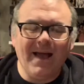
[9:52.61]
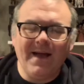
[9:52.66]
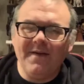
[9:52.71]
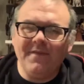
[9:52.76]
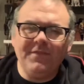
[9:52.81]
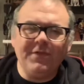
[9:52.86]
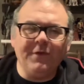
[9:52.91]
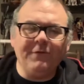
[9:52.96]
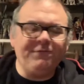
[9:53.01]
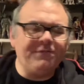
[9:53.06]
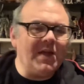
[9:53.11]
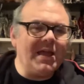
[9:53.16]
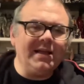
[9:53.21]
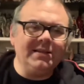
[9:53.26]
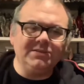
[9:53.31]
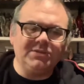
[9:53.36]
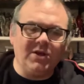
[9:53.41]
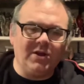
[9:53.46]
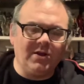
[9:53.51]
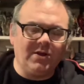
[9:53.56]
The
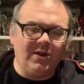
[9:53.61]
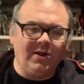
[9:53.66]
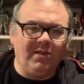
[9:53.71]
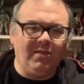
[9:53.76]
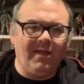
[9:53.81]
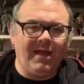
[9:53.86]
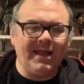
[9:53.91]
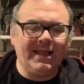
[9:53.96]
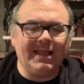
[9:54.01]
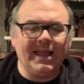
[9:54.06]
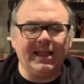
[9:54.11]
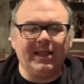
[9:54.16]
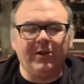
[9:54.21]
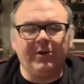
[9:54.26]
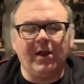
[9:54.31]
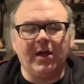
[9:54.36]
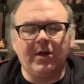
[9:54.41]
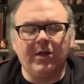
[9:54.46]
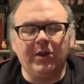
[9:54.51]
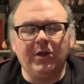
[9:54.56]
fans aren't going to like that. They're
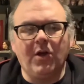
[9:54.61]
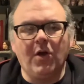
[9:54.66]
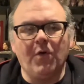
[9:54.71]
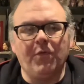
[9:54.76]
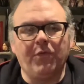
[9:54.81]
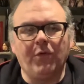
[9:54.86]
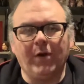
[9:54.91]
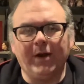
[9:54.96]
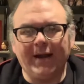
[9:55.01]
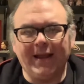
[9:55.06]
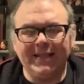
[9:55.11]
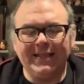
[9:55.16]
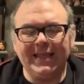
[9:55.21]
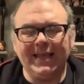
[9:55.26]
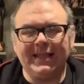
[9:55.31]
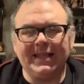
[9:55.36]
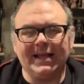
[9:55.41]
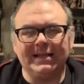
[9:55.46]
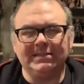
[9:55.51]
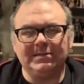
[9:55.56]
not going to go for it. And I think
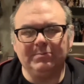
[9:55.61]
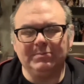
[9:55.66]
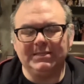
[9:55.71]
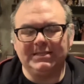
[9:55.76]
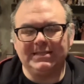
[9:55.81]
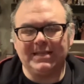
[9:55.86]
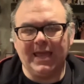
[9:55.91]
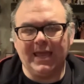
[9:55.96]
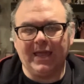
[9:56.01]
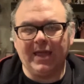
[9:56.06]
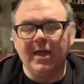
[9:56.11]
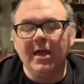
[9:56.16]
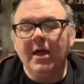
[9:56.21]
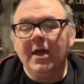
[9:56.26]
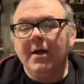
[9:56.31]
that's a mistake.